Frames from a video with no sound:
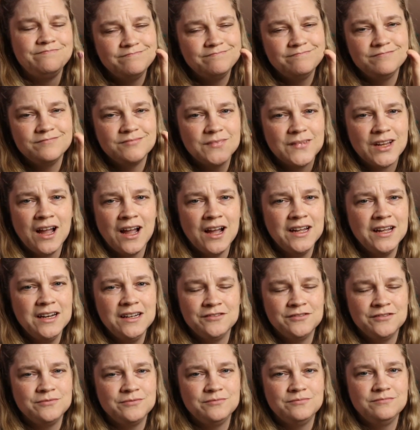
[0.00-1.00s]
kind
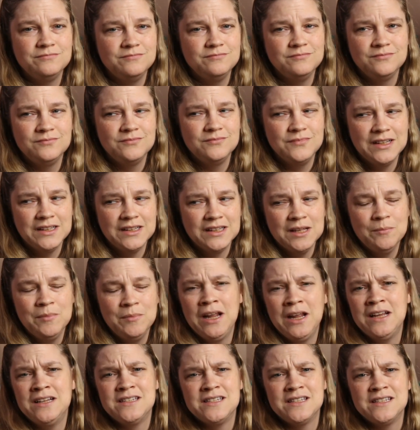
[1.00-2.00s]
of
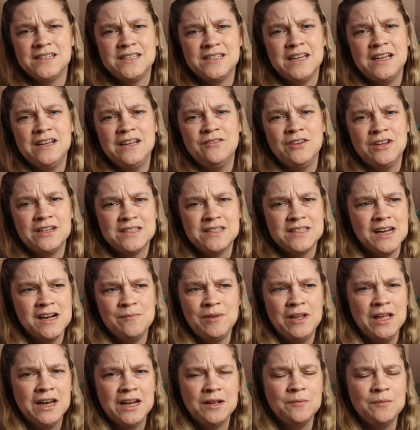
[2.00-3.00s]
eliminates the savings that I'm
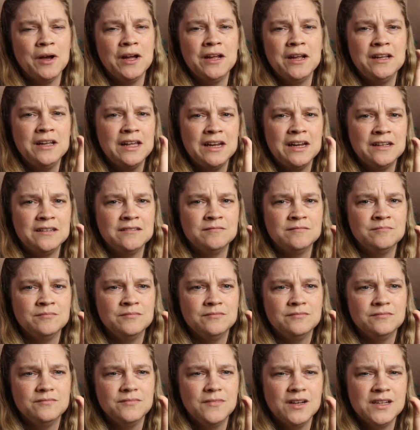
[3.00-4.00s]
getting by getting
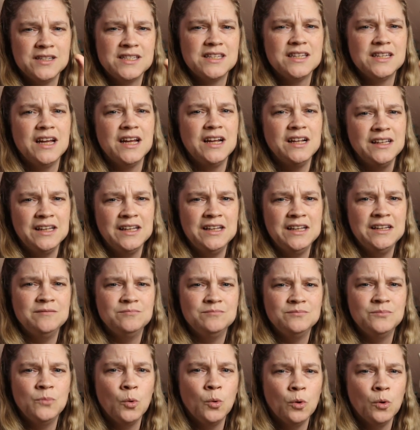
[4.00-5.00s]
a slightly
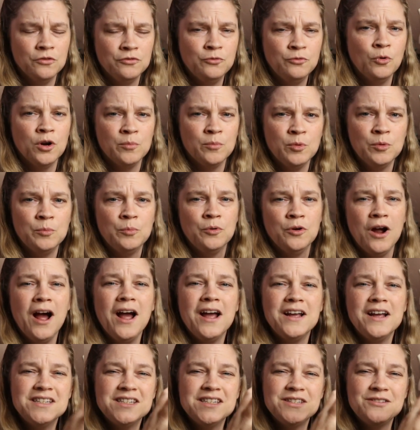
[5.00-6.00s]
more affordable
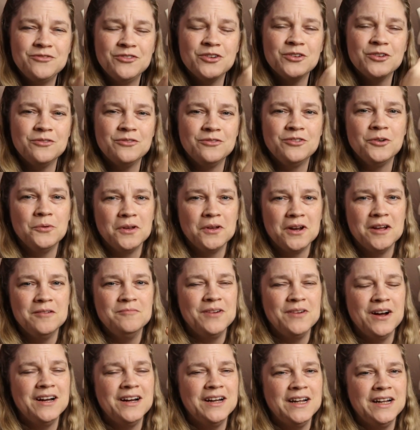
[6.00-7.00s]
price for what I'm
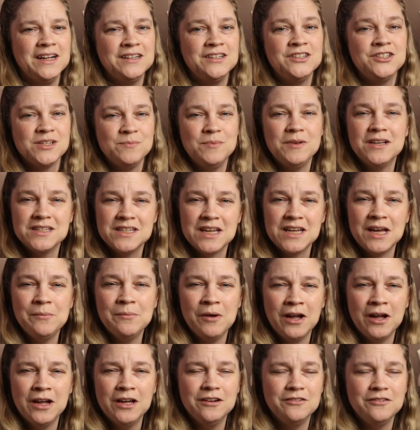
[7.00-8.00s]
buying just because I buy
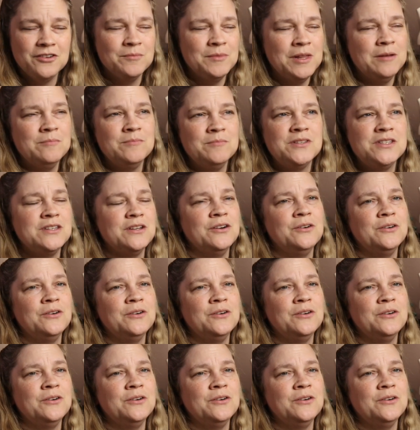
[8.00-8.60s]
it from them. So